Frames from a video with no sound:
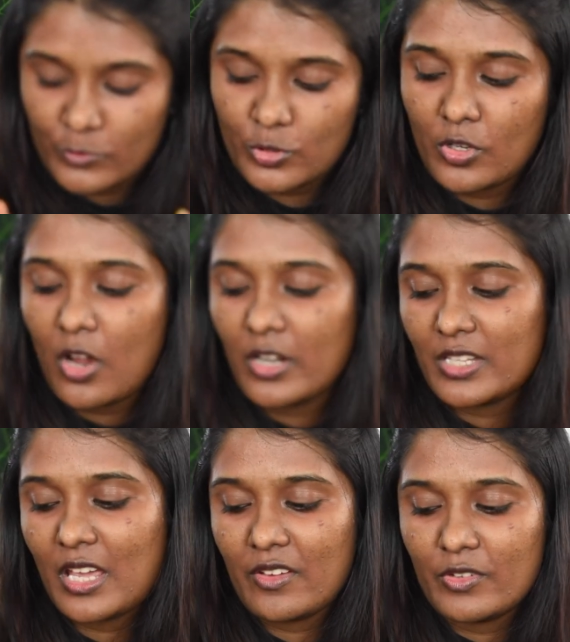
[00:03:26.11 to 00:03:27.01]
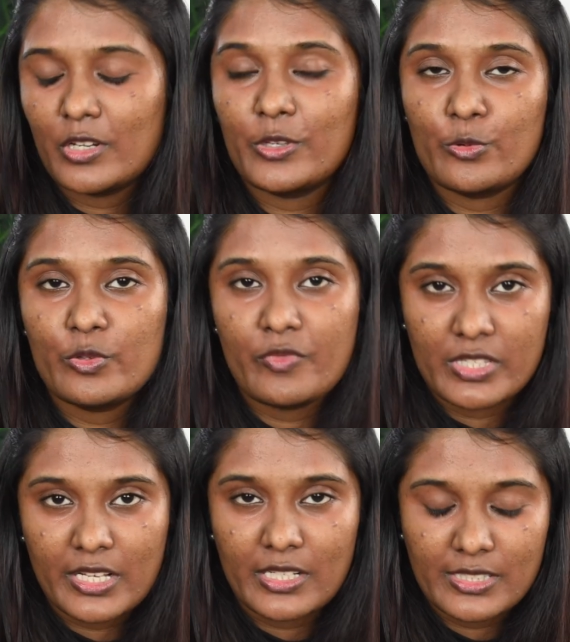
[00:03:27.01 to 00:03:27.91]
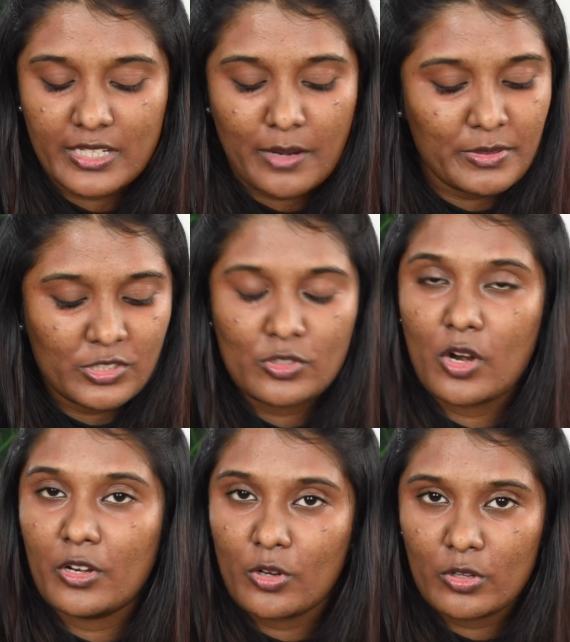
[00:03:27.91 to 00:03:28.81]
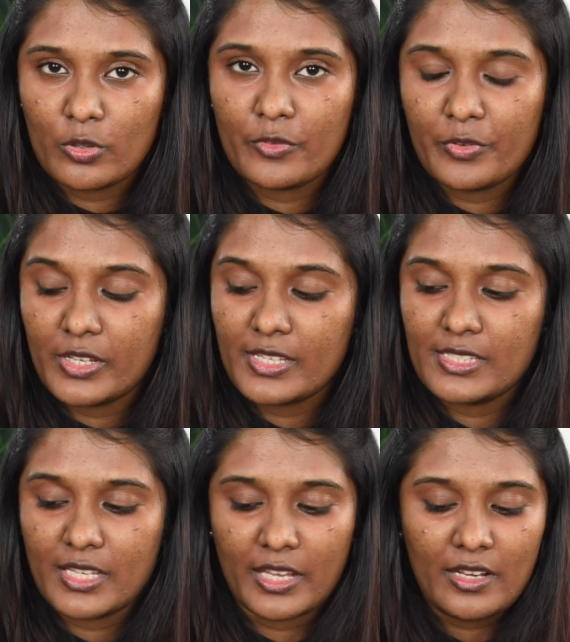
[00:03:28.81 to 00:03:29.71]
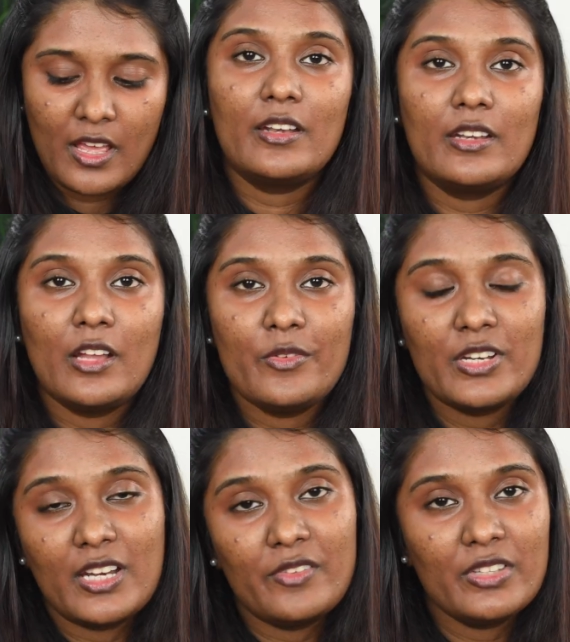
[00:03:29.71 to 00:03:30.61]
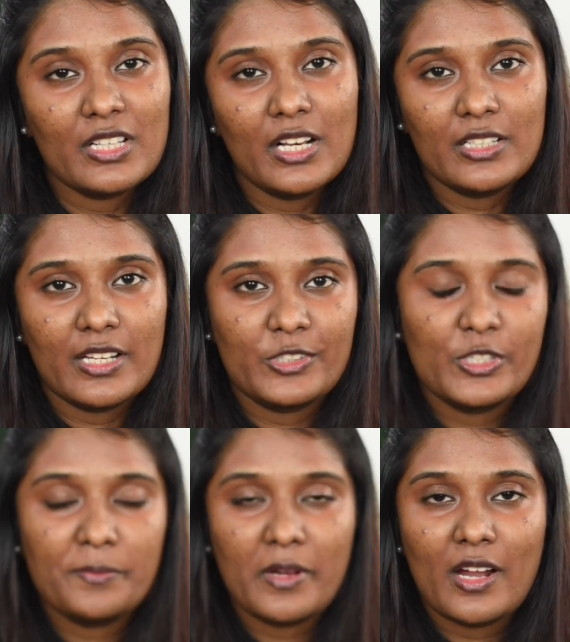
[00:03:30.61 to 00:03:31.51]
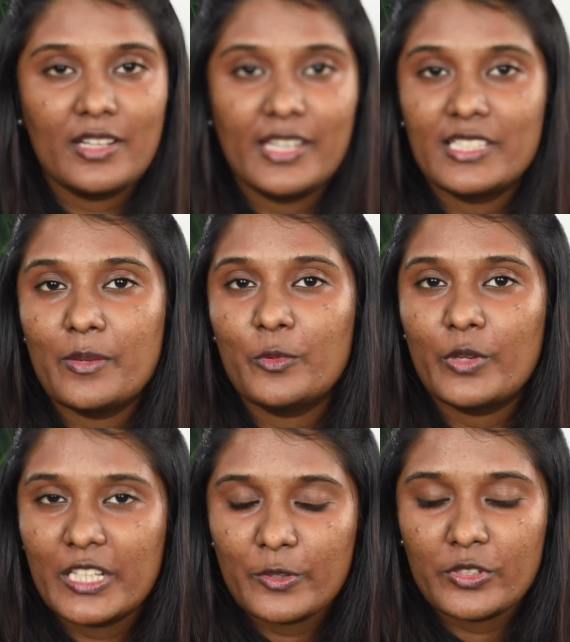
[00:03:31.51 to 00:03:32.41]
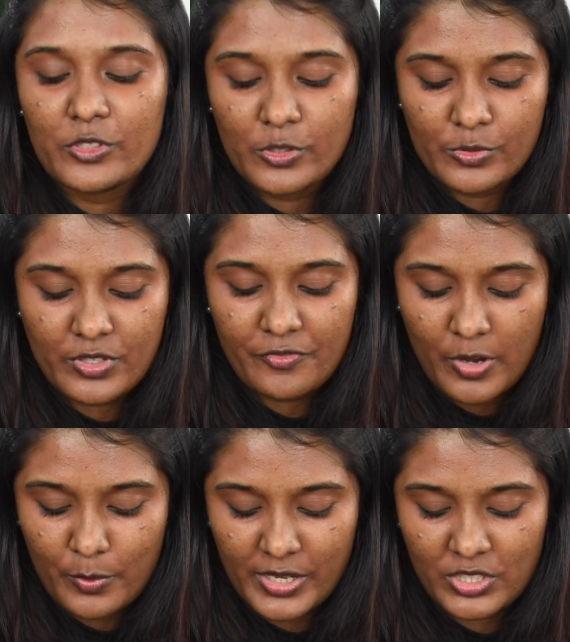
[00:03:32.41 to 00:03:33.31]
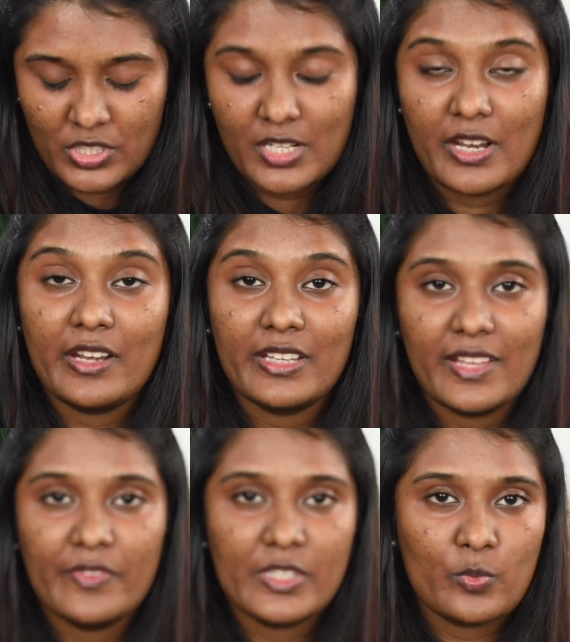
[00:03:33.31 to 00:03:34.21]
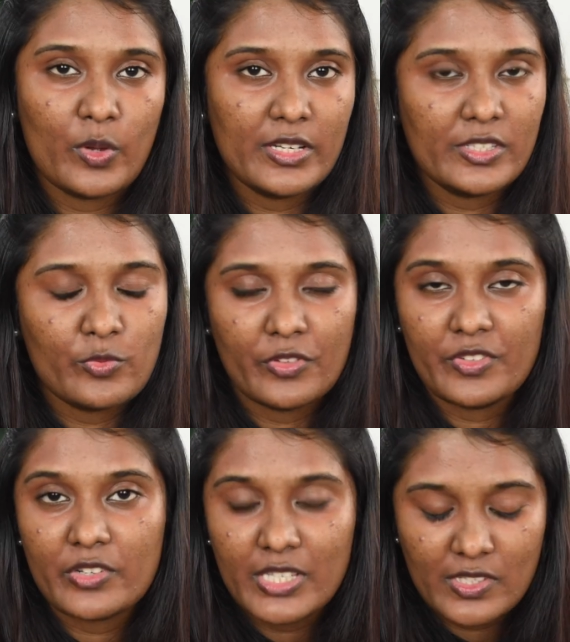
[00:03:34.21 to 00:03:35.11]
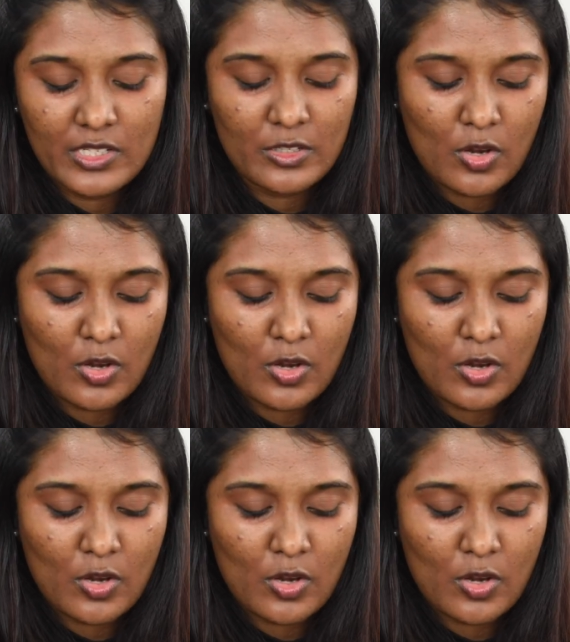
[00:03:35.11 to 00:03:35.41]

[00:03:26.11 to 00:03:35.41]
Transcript: do not ever use physical scrub. It's not at all good for your skin. Now we are done with the color correction part. Next, I'm quickly going to use a foundation, and again, this one is one of the recent